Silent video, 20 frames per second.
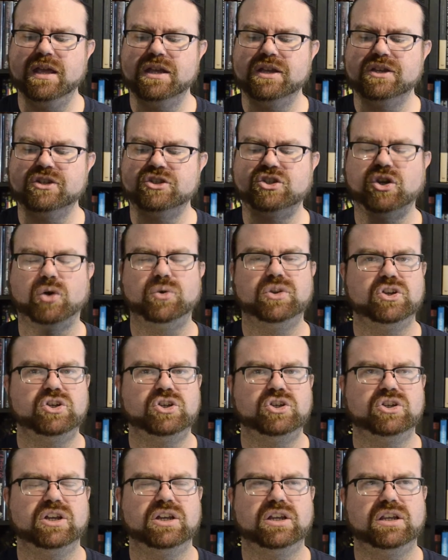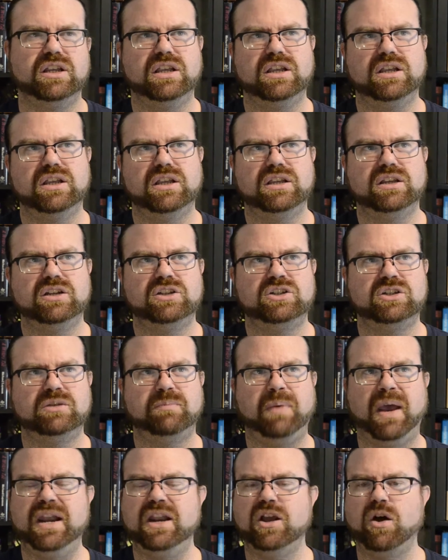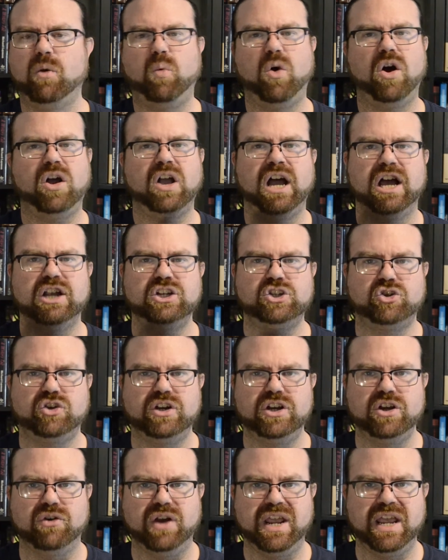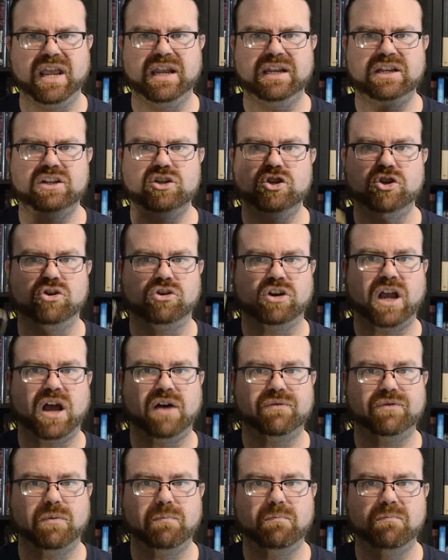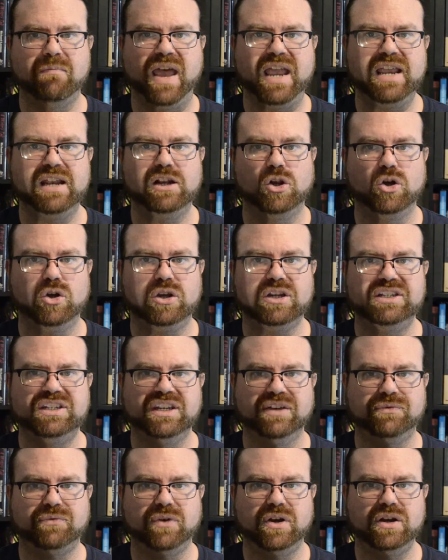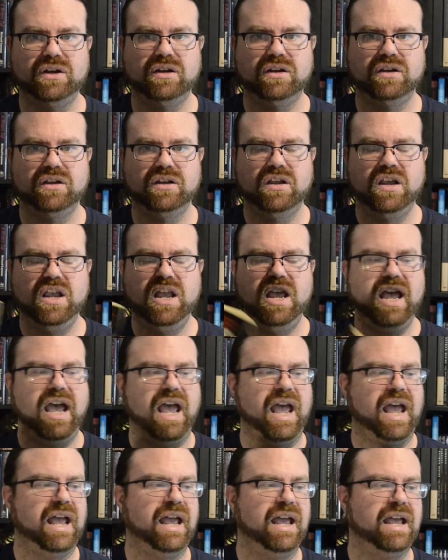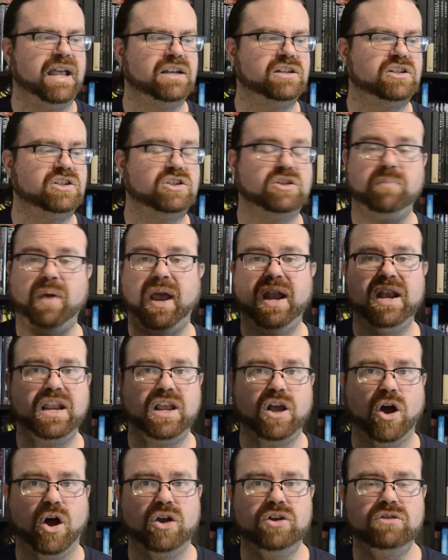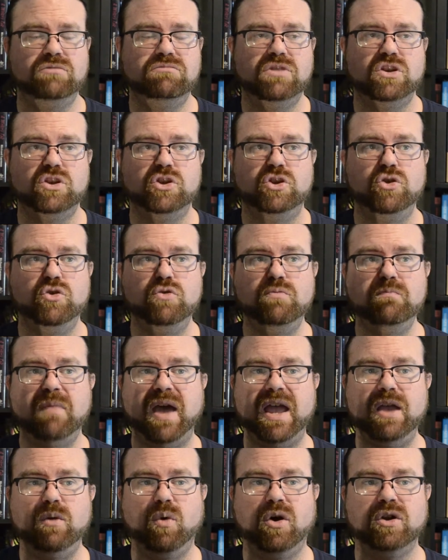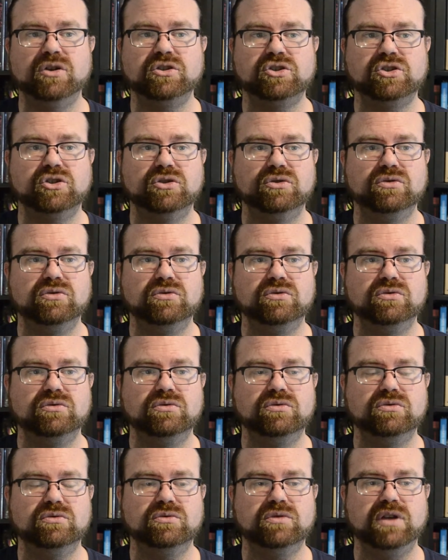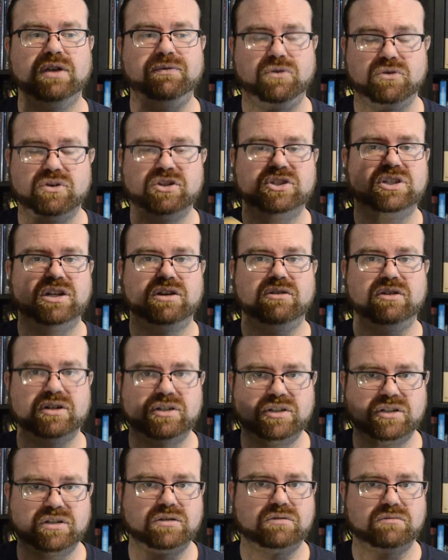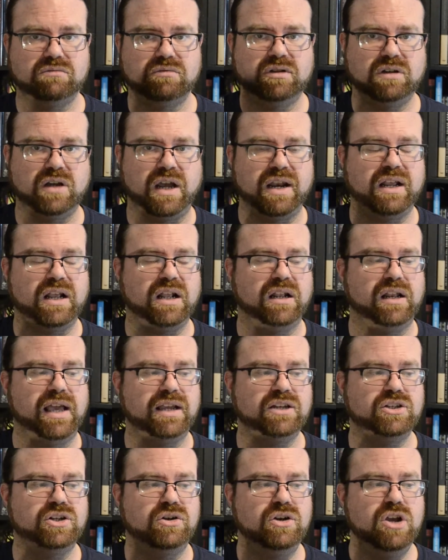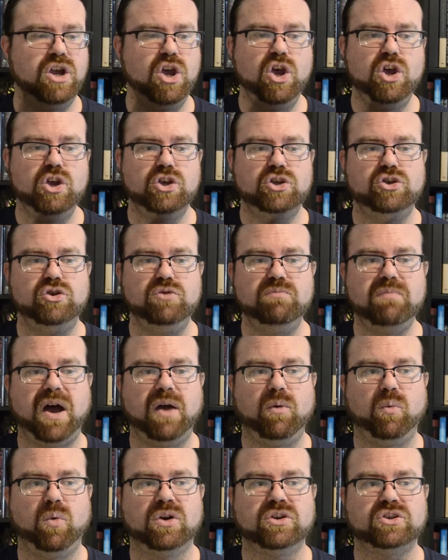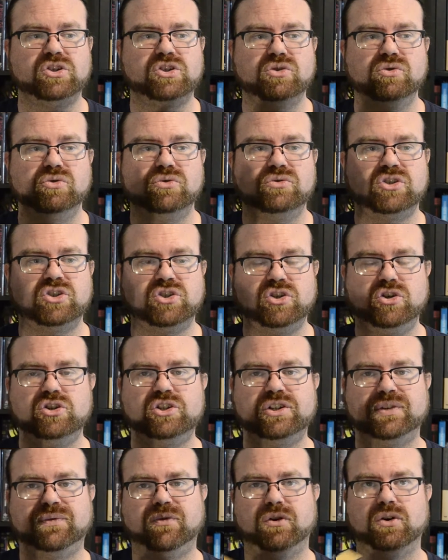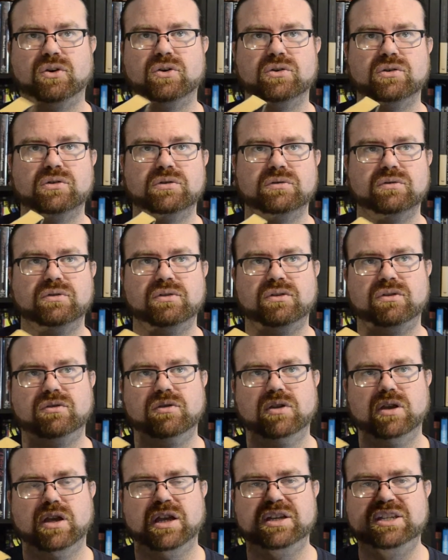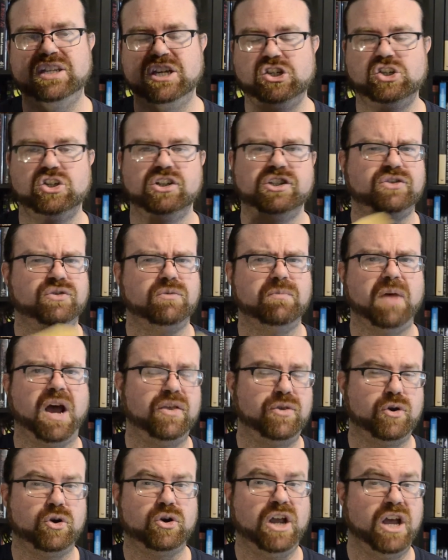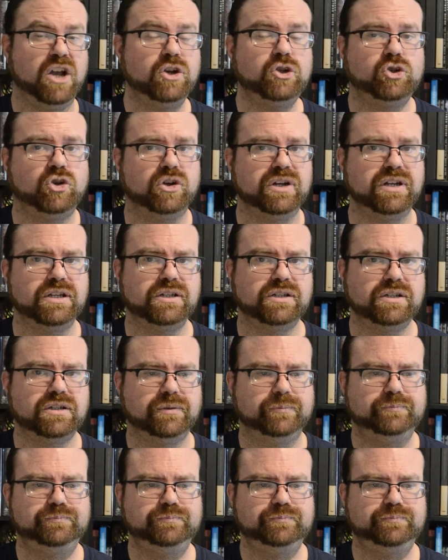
So that depending on what country you're in, your cover may look different. And depending on, you may want to, if you're a serious kind of collector, you might want to search for editions from other countries